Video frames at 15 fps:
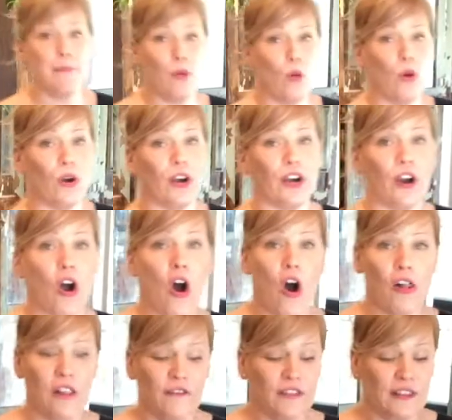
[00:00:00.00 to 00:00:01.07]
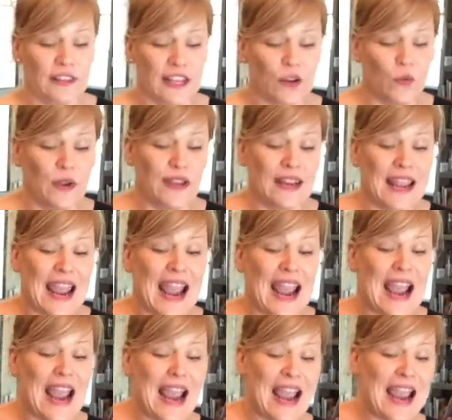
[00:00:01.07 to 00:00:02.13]
pour all of the liquid
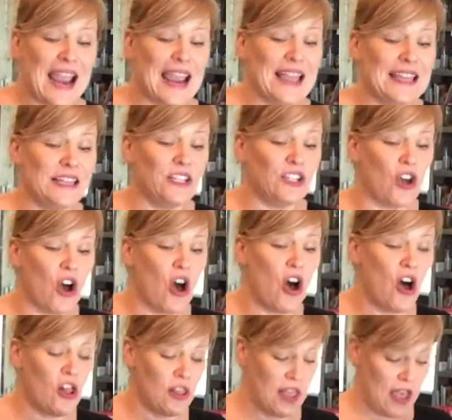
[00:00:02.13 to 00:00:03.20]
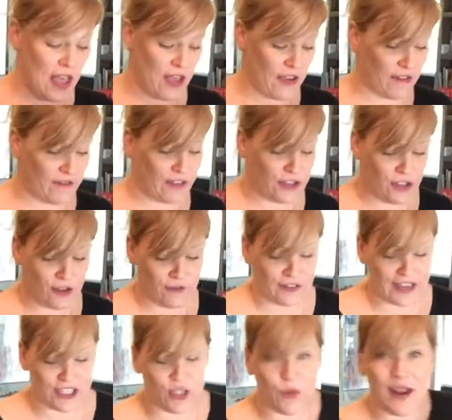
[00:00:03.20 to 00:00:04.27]
and all of, don't
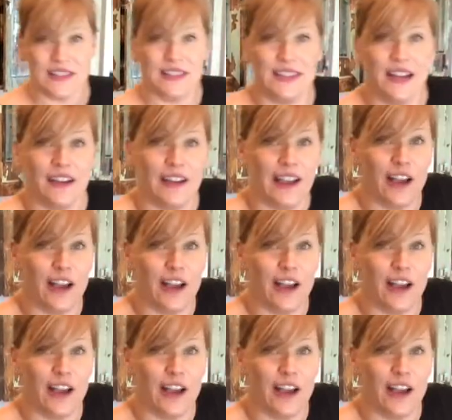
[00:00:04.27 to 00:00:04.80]
forget your weights in there.